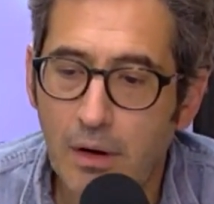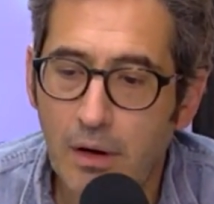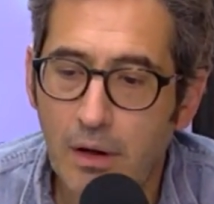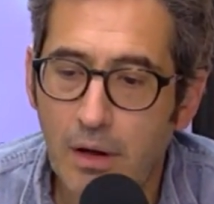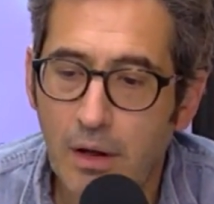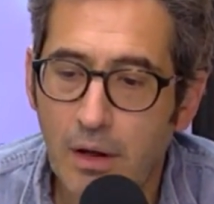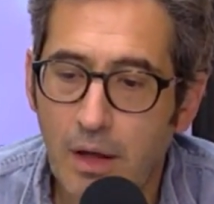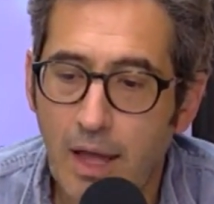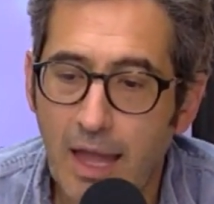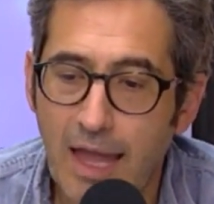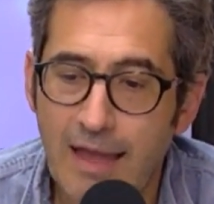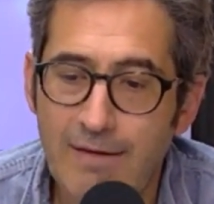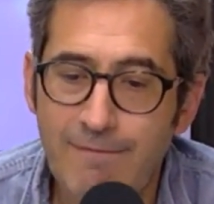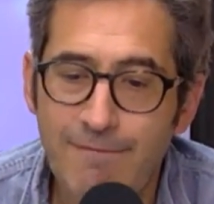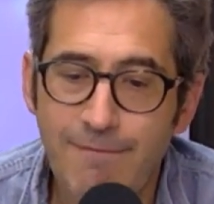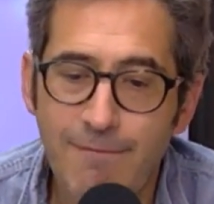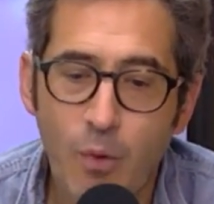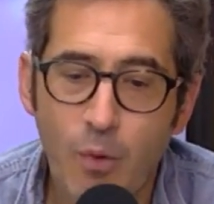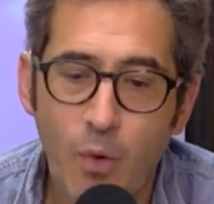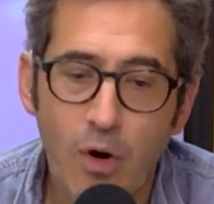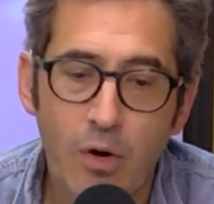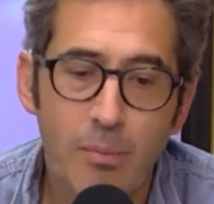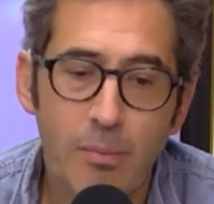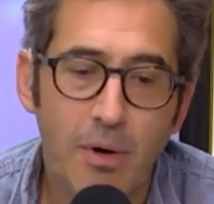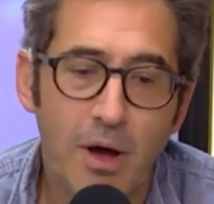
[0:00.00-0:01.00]
a
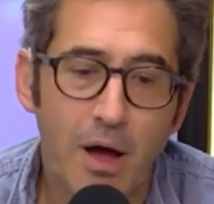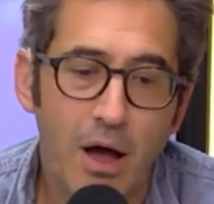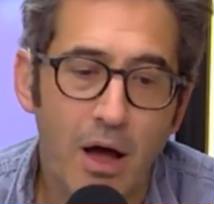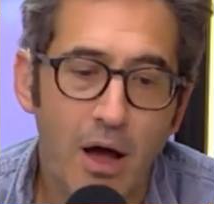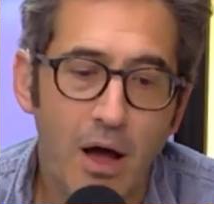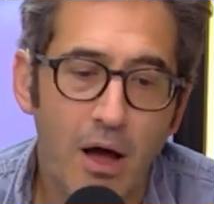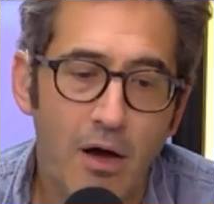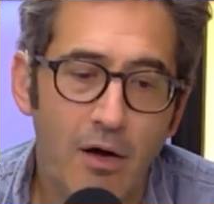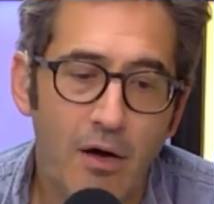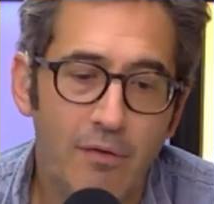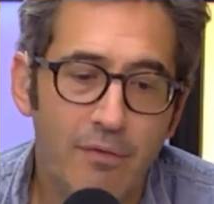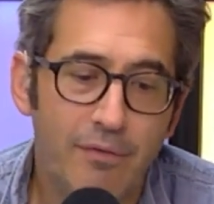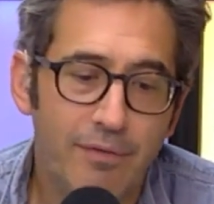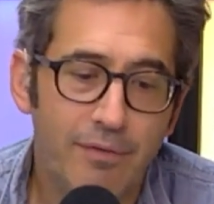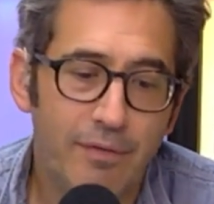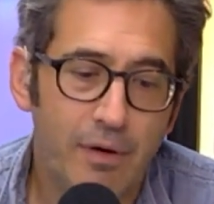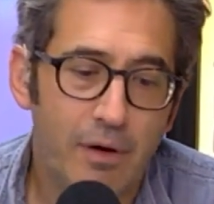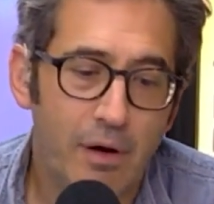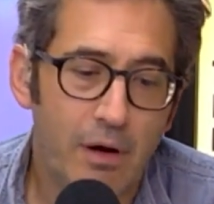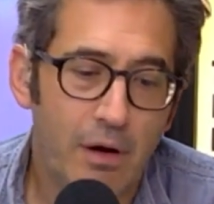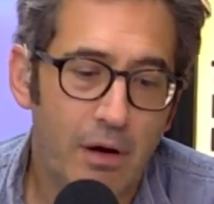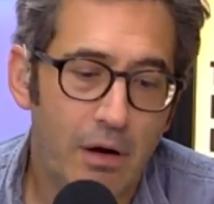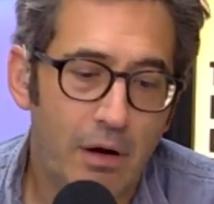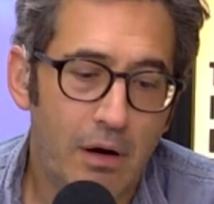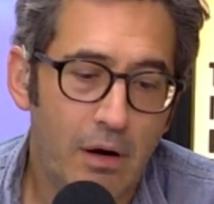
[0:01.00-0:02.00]
form of
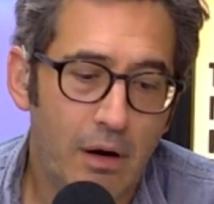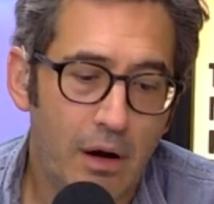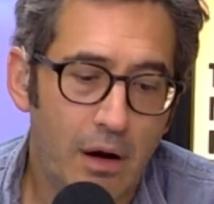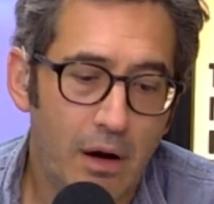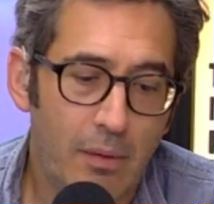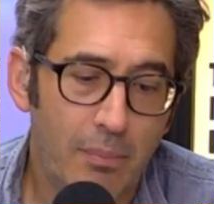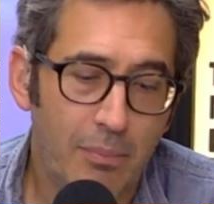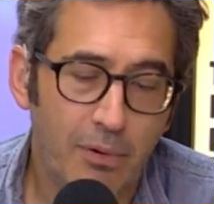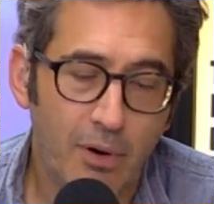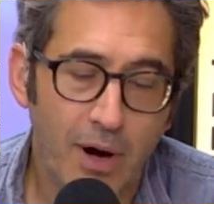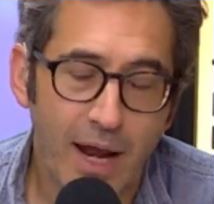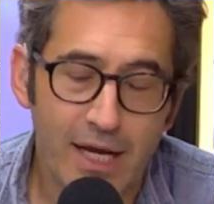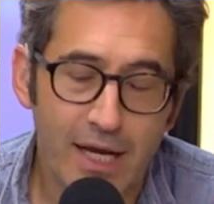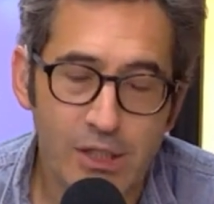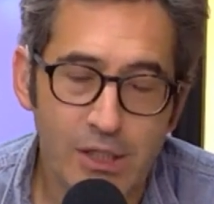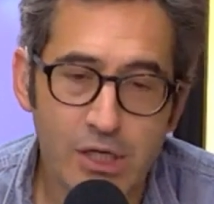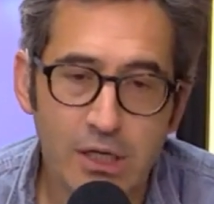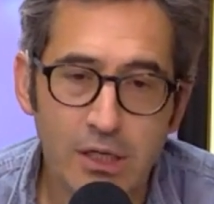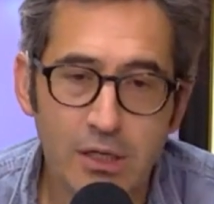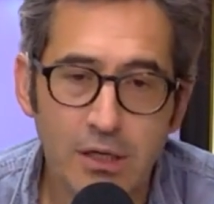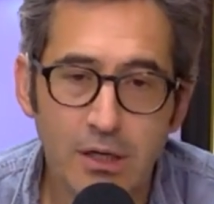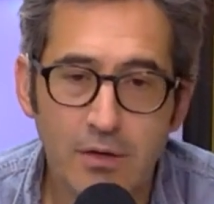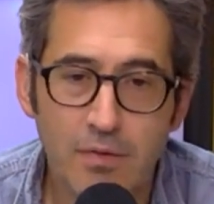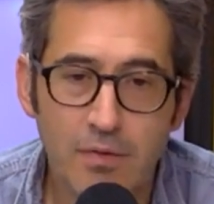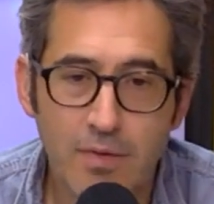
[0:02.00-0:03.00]
uh,
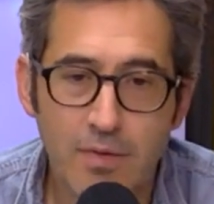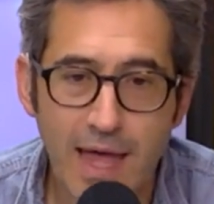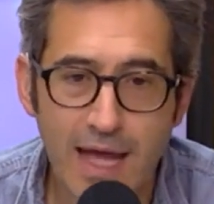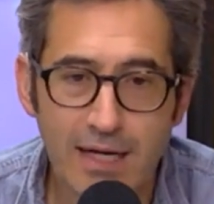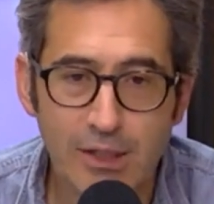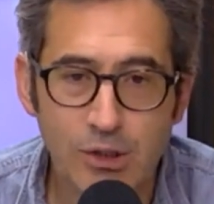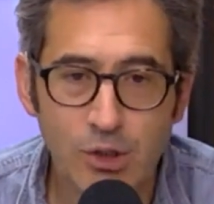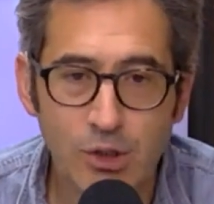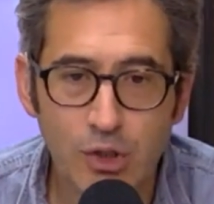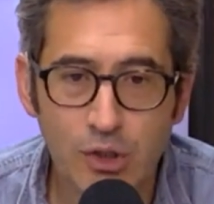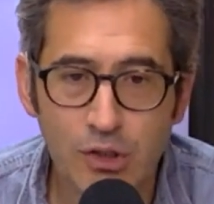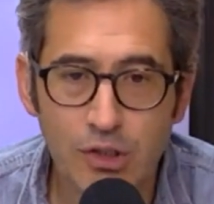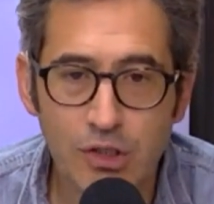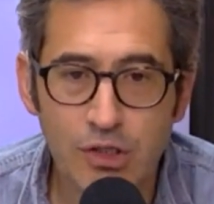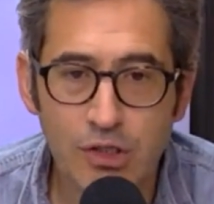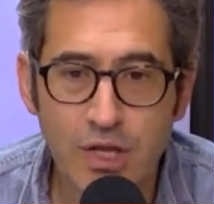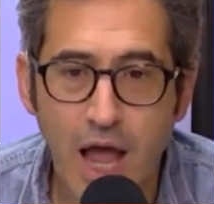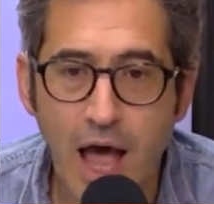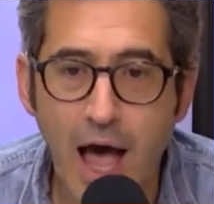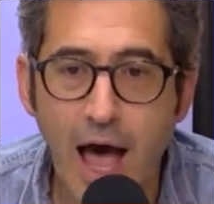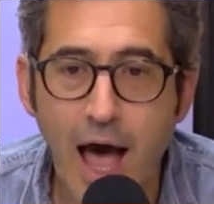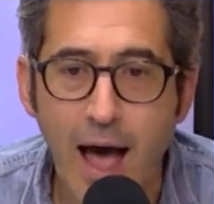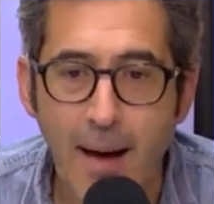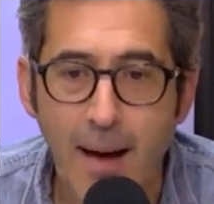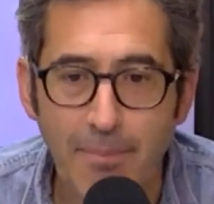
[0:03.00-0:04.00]
oppression that should
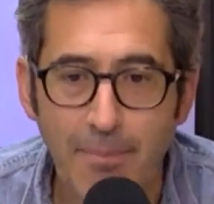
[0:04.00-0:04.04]
stop.